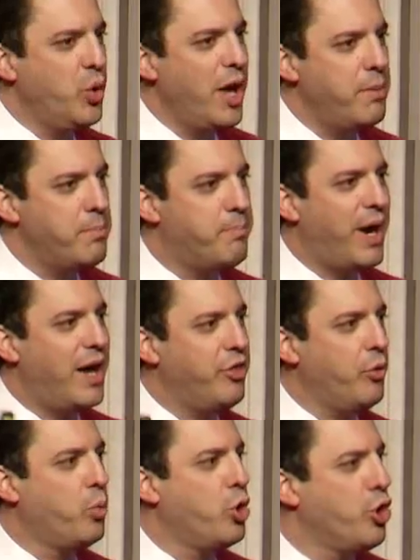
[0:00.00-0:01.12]
it by the
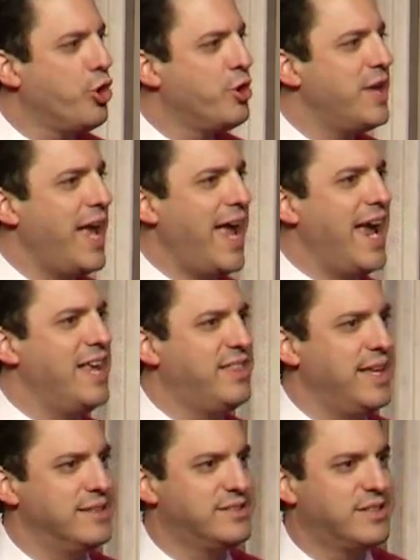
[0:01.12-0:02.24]
word
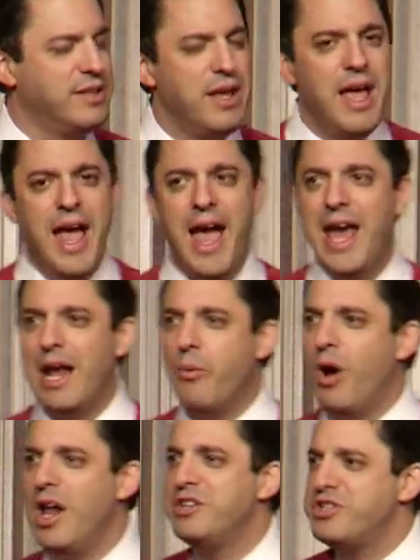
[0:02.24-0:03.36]
atheist. And I
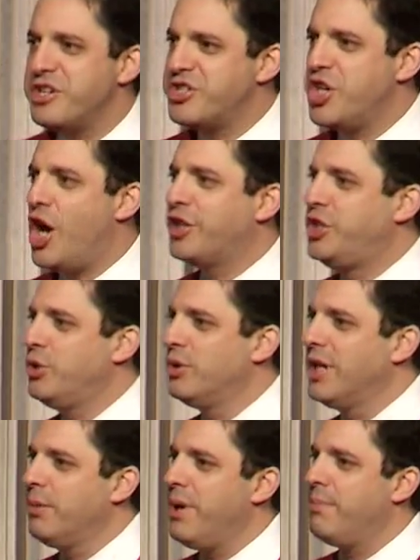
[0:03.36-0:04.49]
wanted to just talk to you a
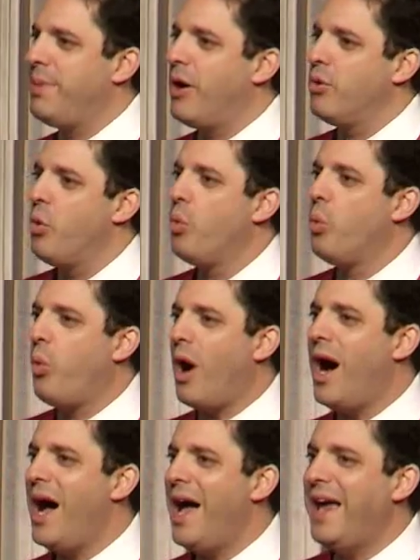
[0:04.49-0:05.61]
little bit about
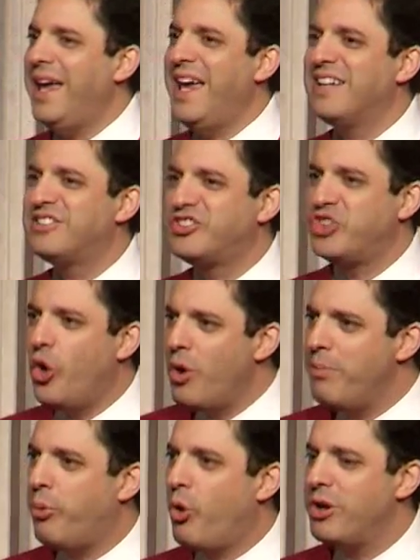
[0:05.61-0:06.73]
why it's so
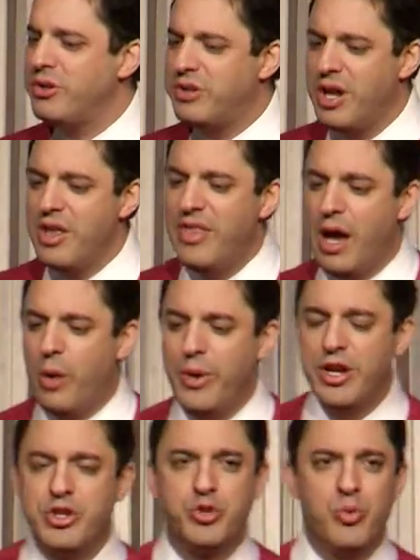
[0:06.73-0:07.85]
important that we
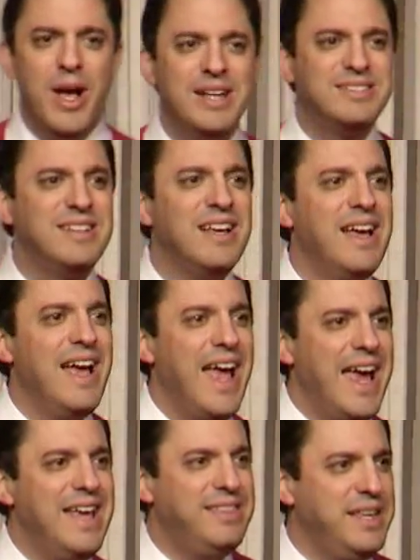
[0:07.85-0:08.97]
address
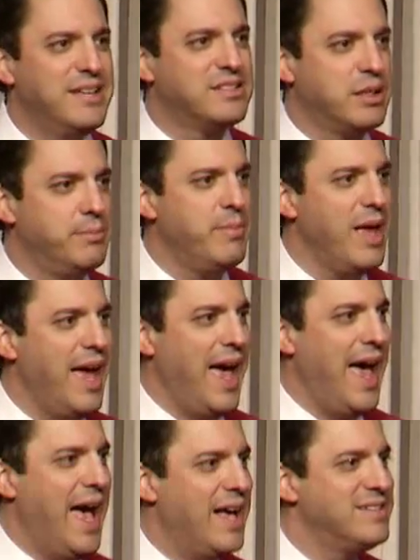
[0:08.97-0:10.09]
atheism
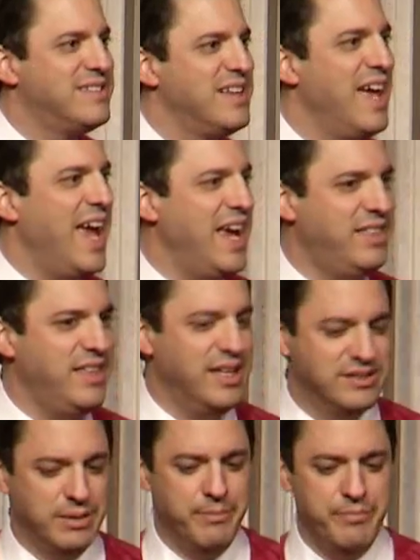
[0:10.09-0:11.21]
as
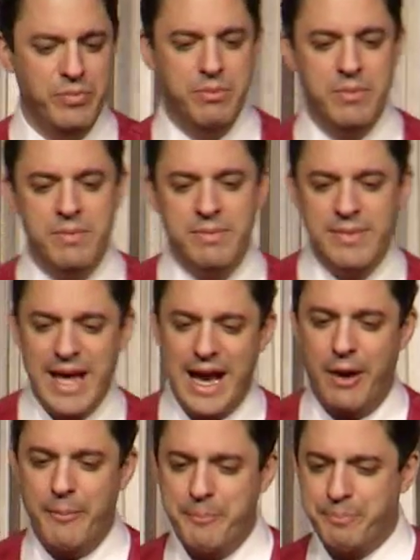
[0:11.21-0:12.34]
atheism.
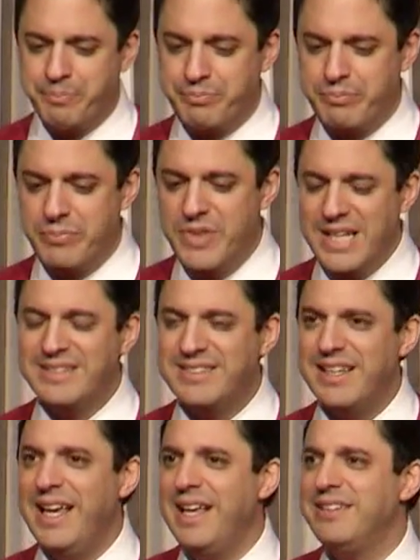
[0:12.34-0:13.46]
Now, this
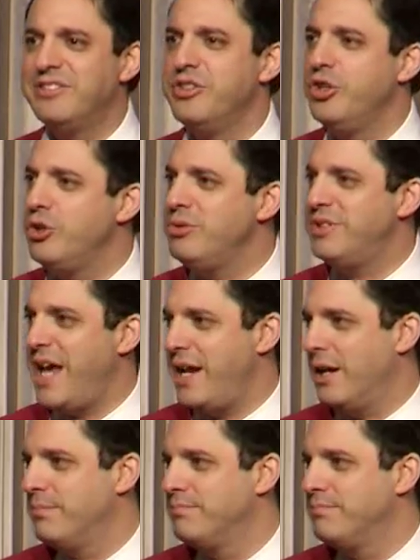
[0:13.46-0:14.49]
is new data.